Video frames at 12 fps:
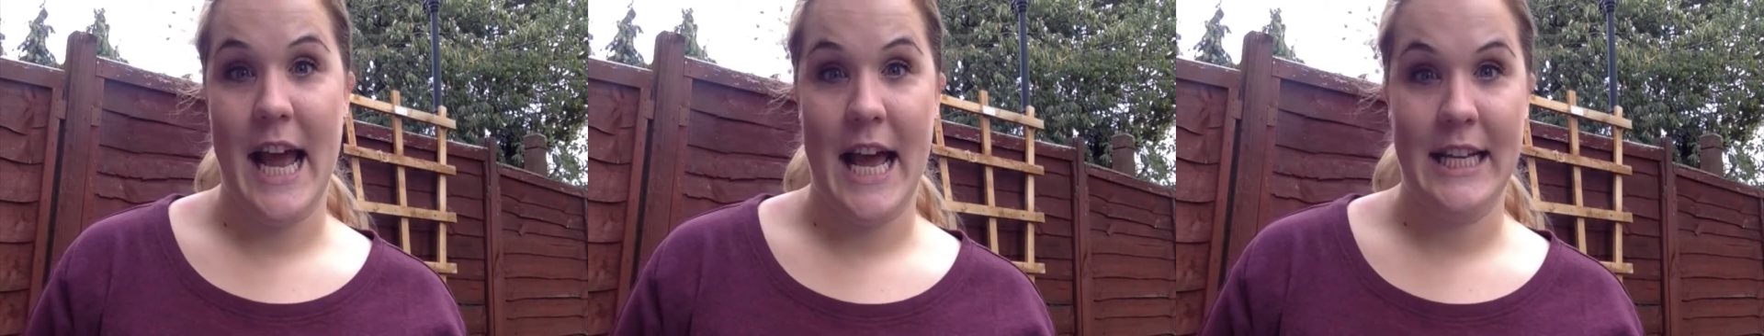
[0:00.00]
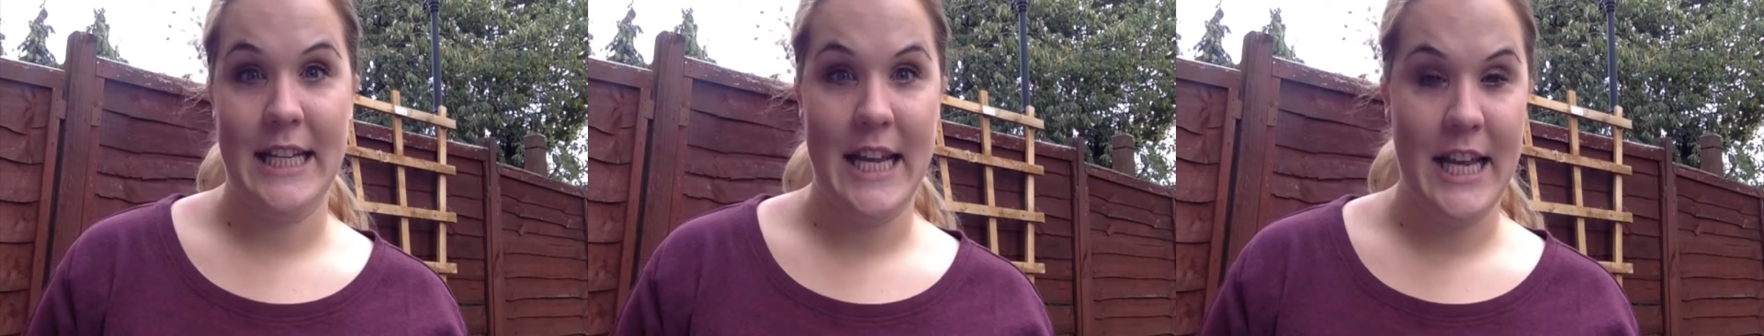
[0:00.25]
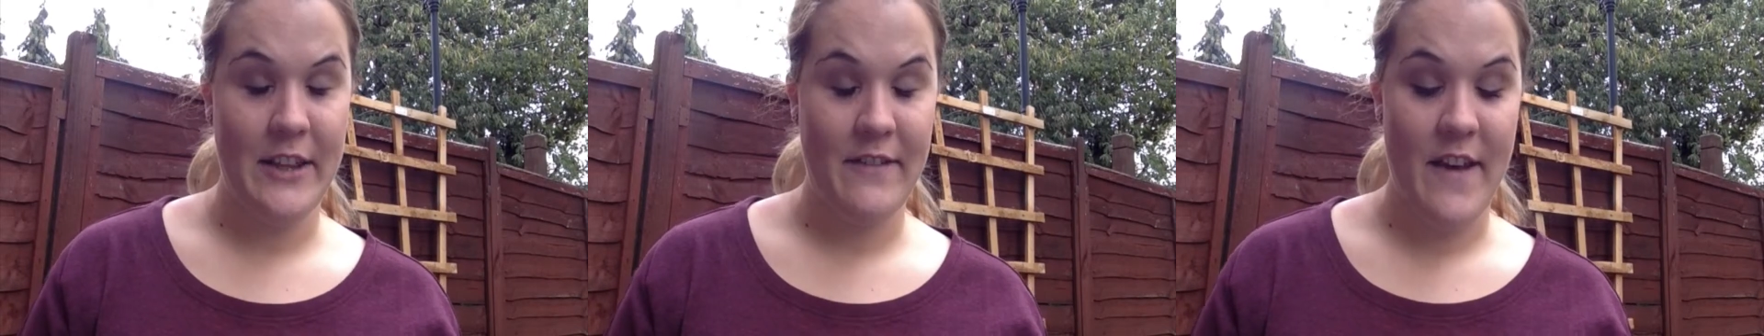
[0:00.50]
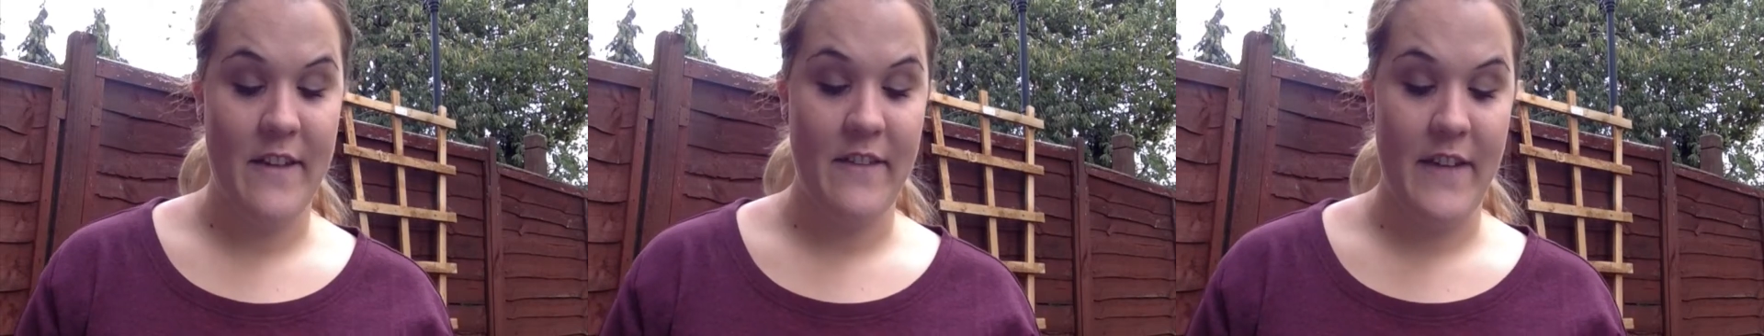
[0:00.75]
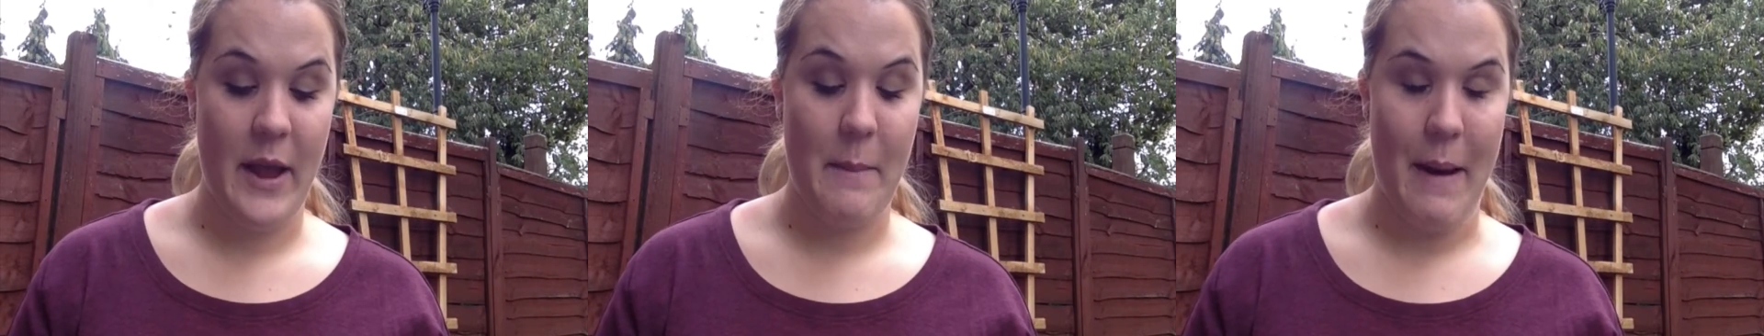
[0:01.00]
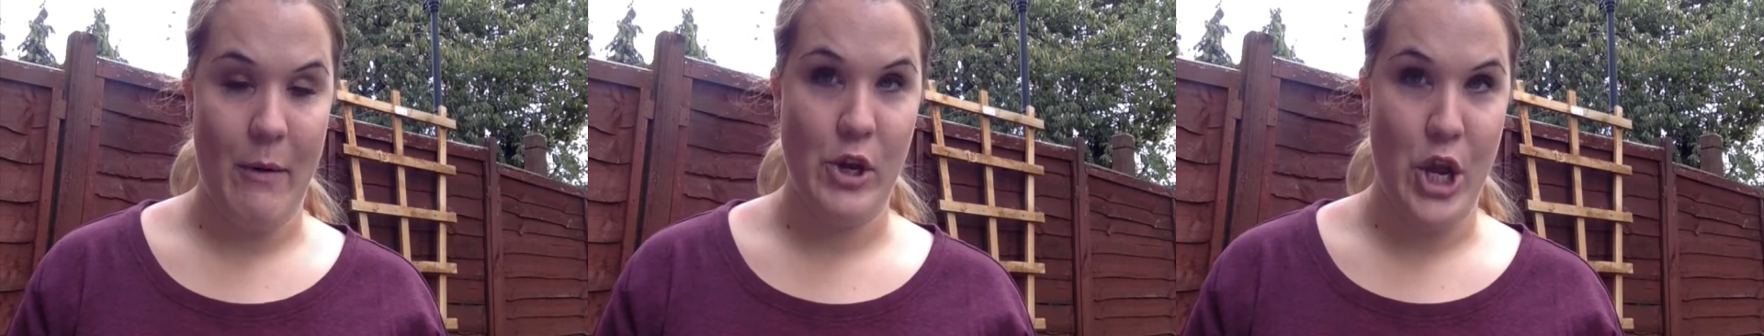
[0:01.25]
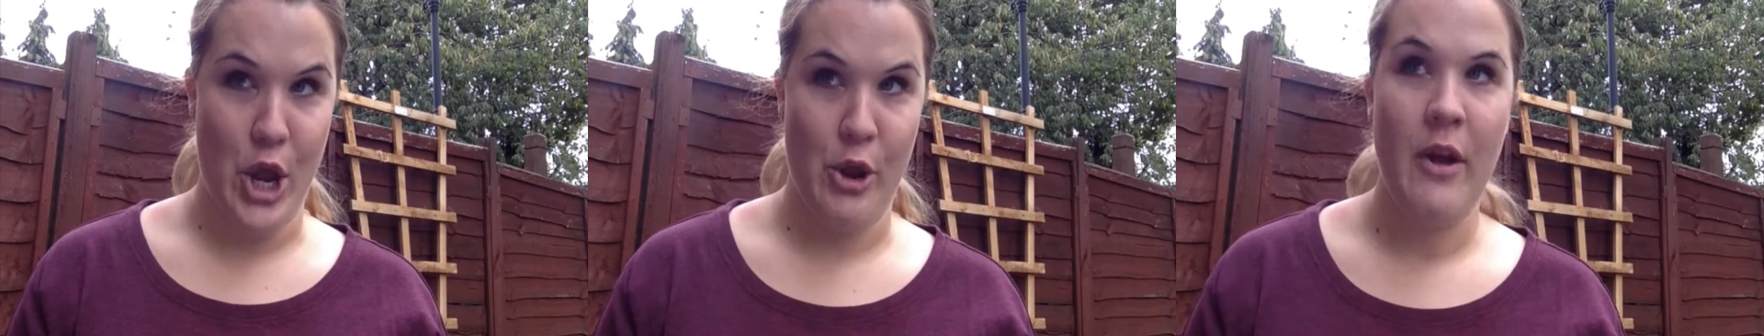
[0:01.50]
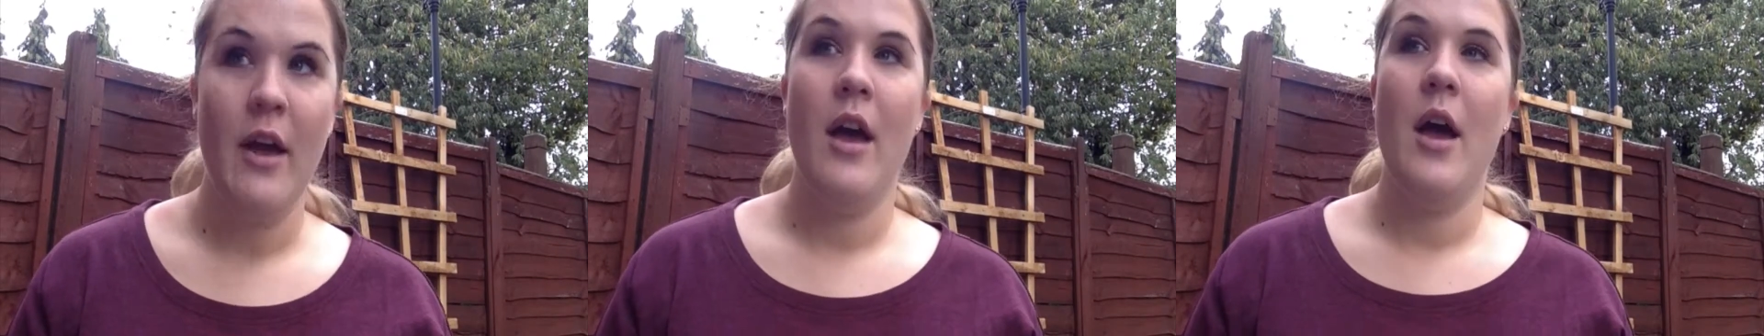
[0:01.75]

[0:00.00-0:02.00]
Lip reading: and his favourite thing about you?